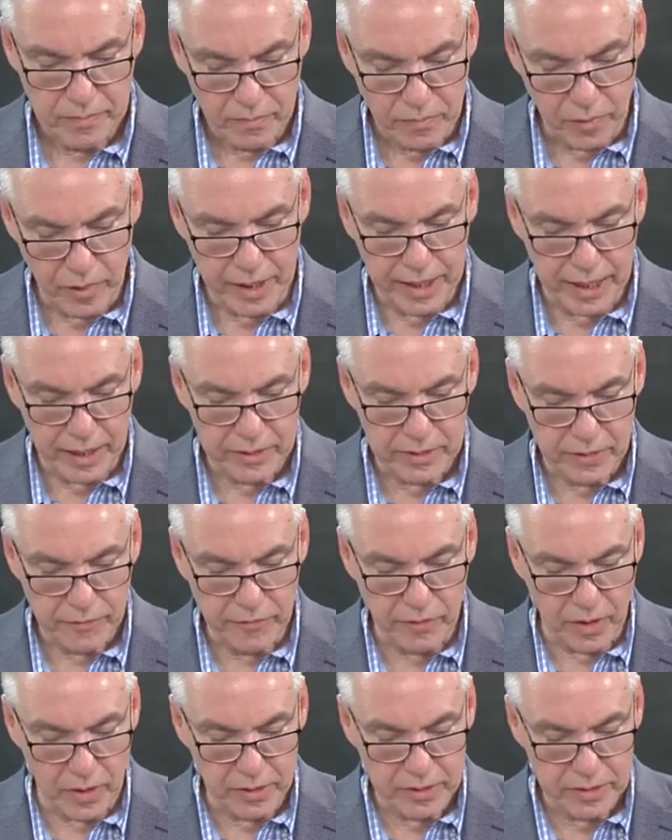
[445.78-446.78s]
point out the
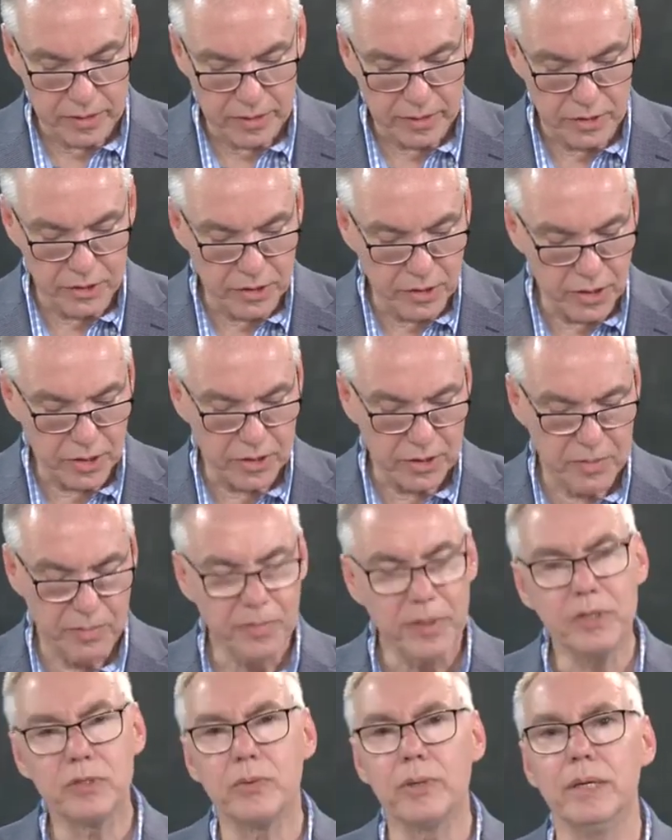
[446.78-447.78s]
fault just
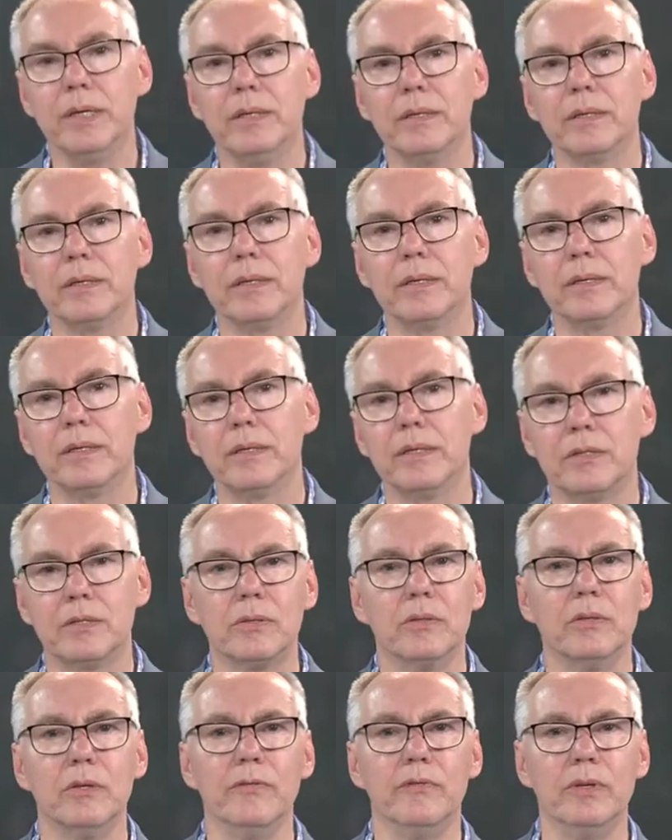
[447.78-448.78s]
between the
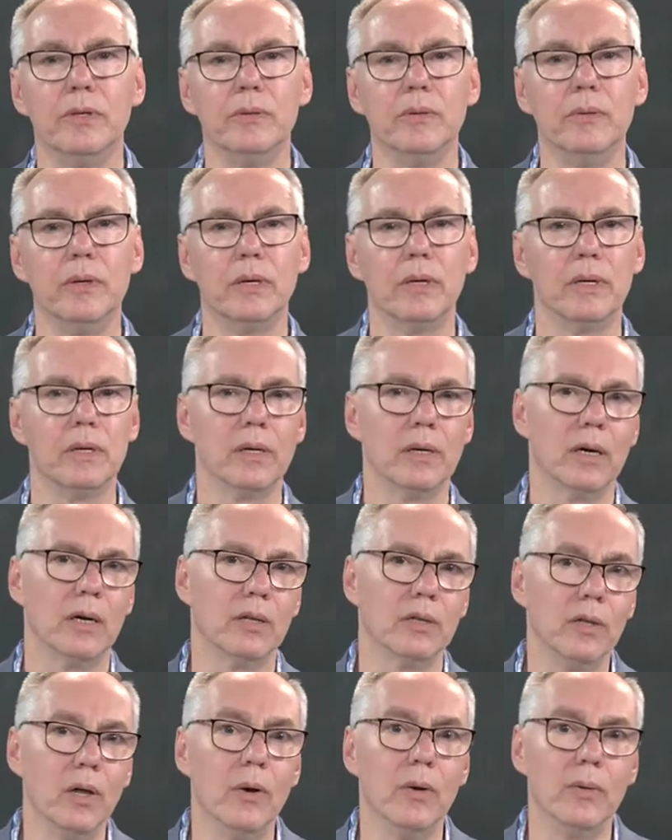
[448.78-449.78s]
two of you
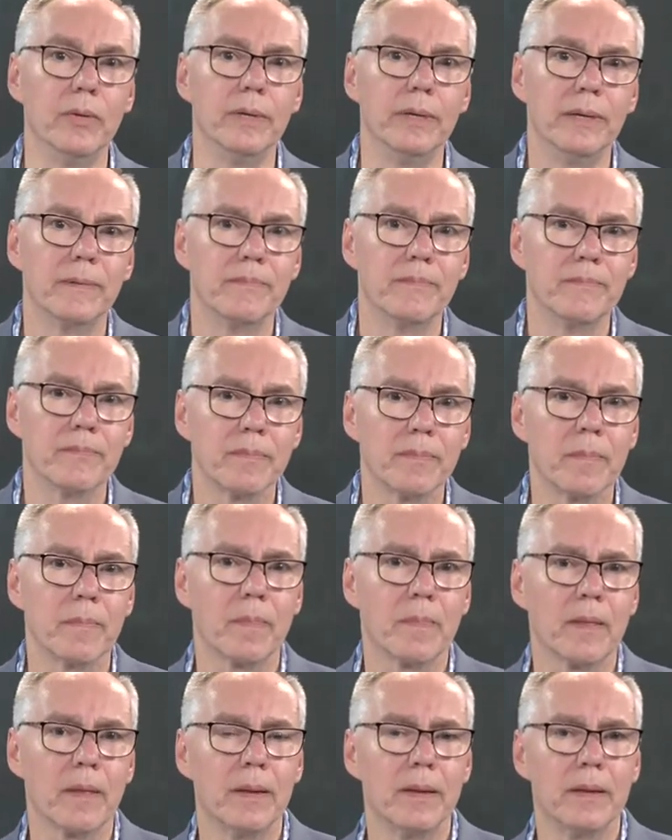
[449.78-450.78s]
alone.
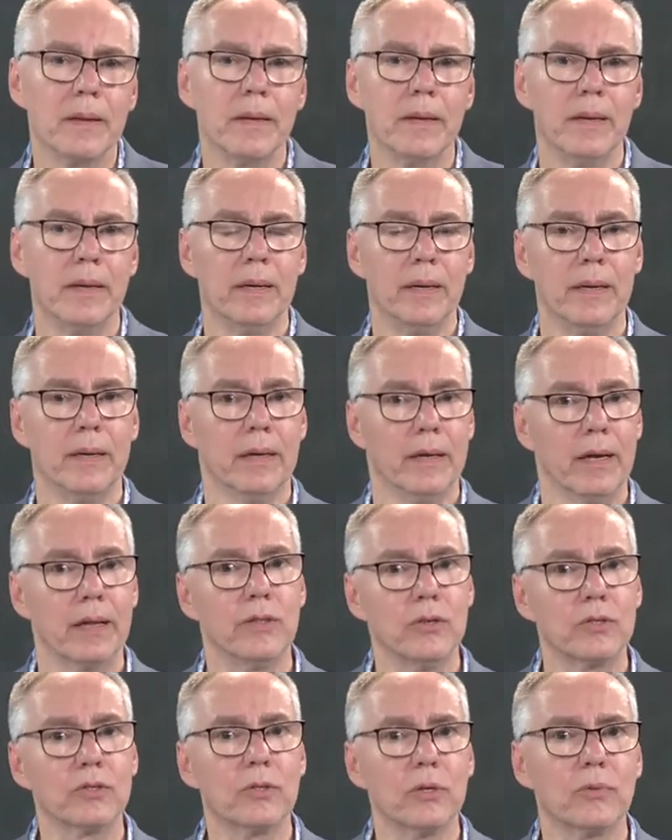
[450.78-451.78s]
And
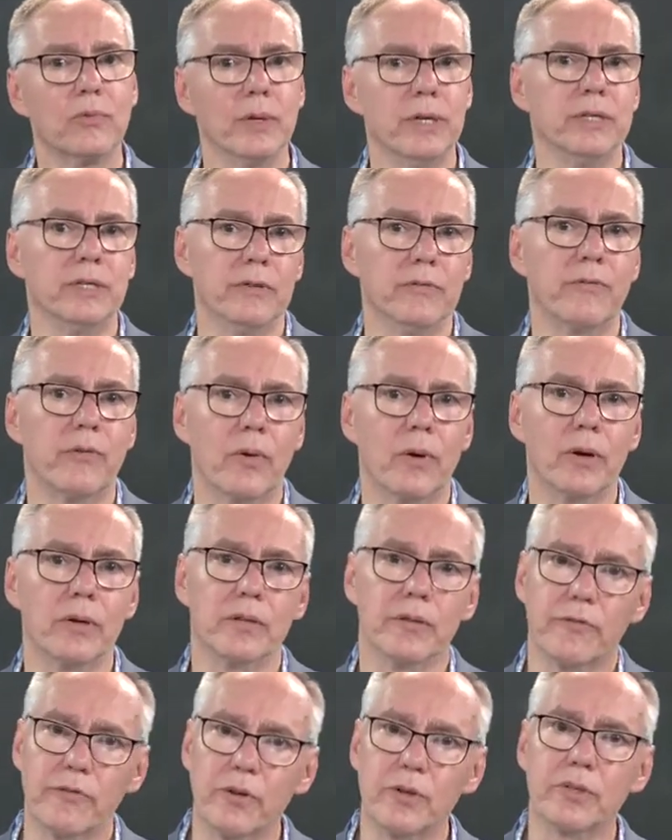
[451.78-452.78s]
there's good reason for
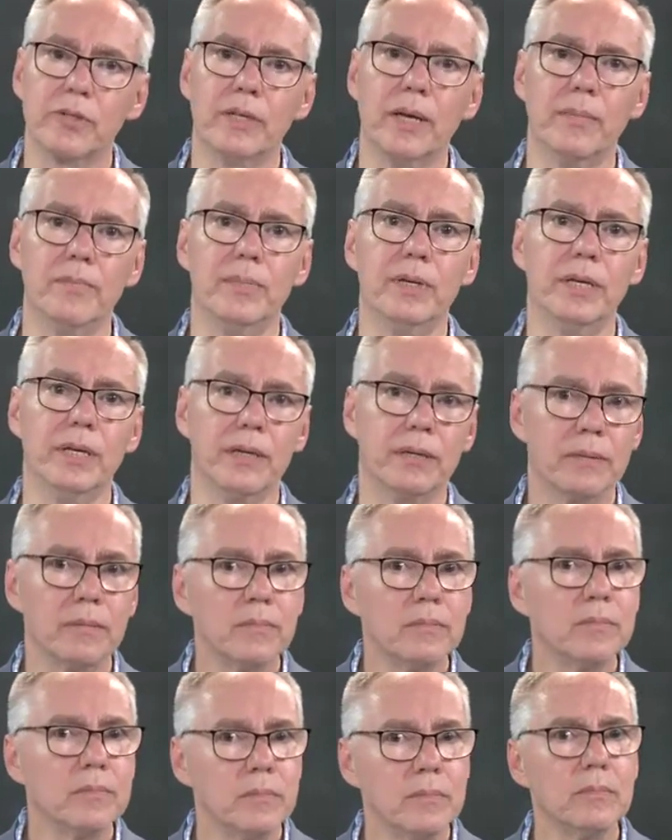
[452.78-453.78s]
the first step being,
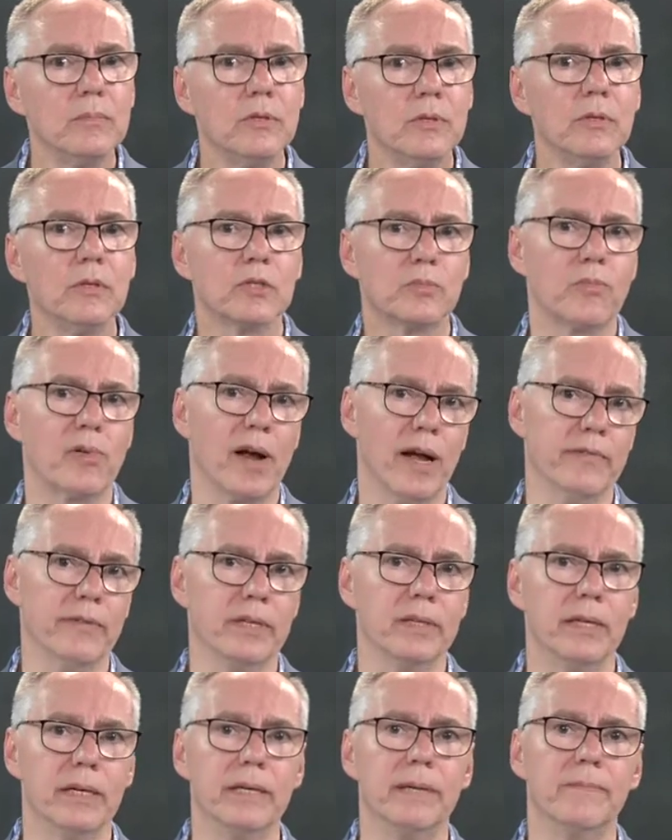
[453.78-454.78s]
do this
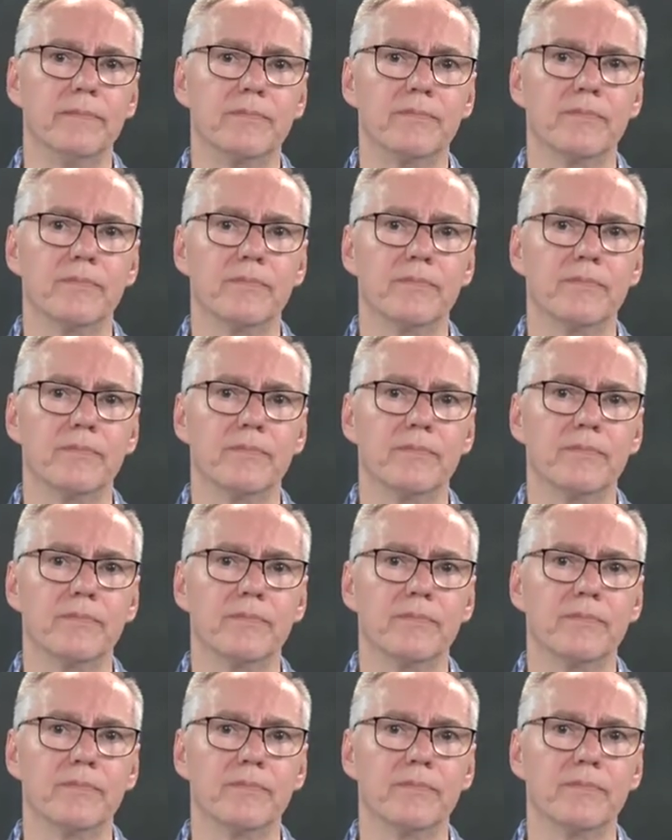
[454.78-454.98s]
privately.